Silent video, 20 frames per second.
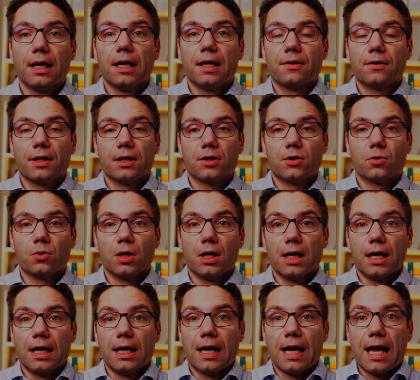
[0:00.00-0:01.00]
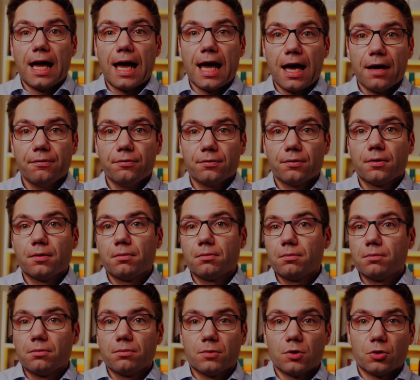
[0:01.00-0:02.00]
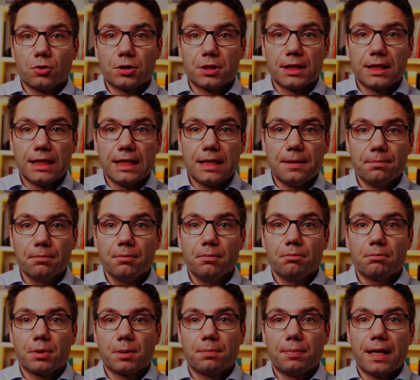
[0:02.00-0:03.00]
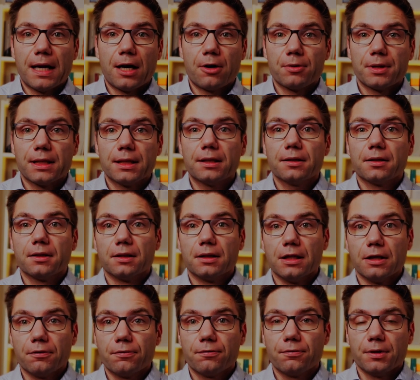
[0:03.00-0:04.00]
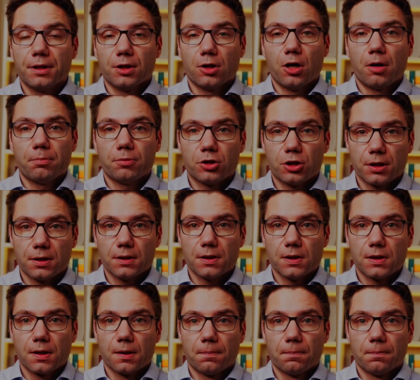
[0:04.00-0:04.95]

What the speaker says: Then you have your team preparing the different options,